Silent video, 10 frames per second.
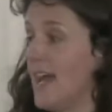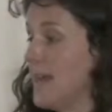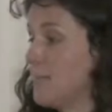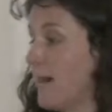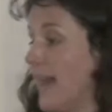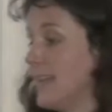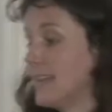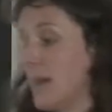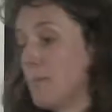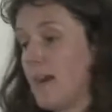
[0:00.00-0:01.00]
I
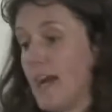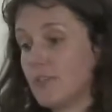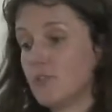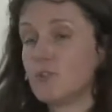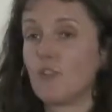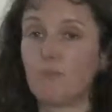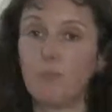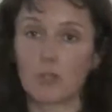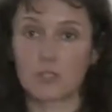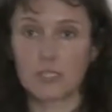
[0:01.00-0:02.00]
piled up hundreds of
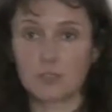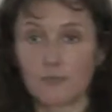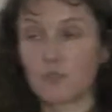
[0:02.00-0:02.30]
boxes